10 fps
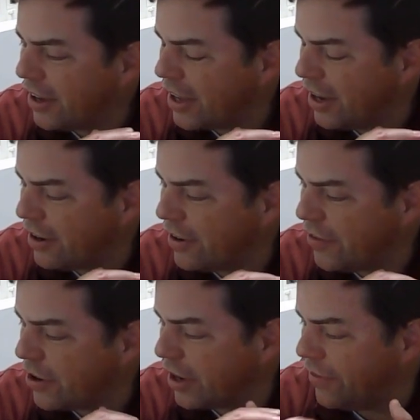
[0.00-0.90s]

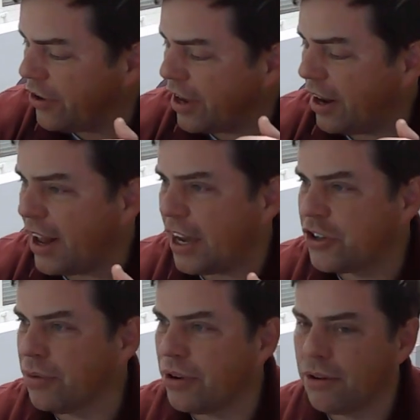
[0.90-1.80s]
again, if you get an
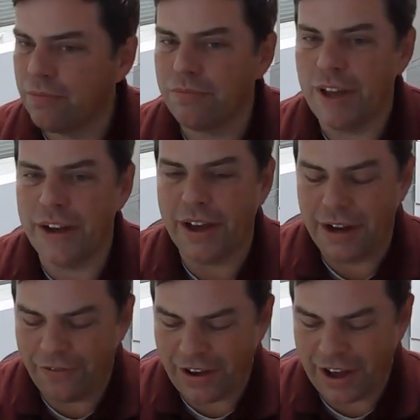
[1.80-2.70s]
actual
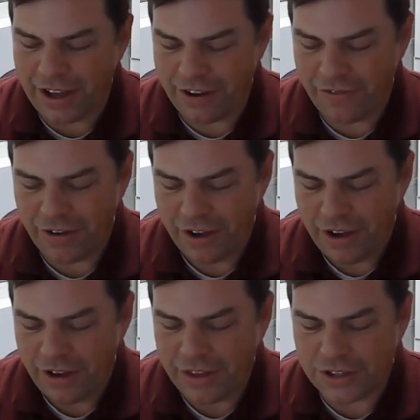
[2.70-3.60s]
N95
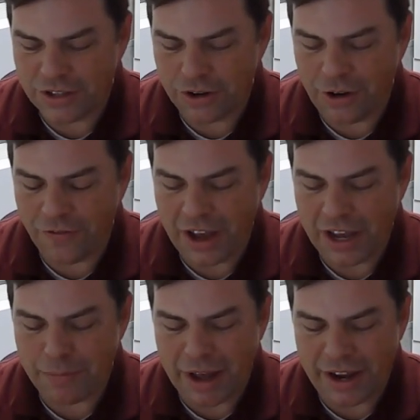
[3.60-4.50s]
that's
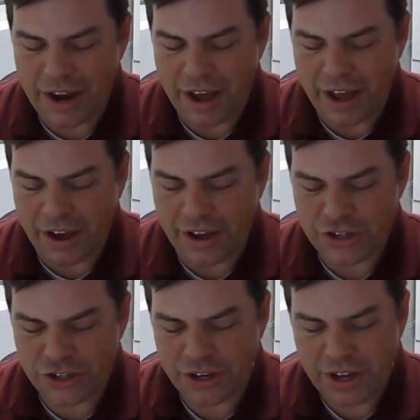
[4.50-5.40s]
certified by
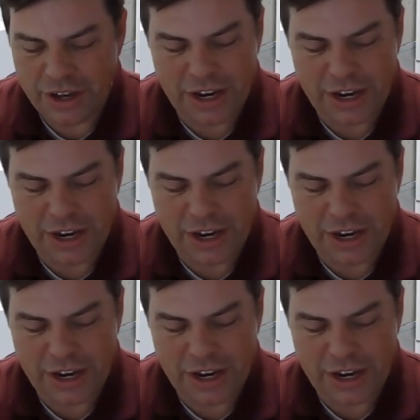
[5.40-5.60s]
NIOSH,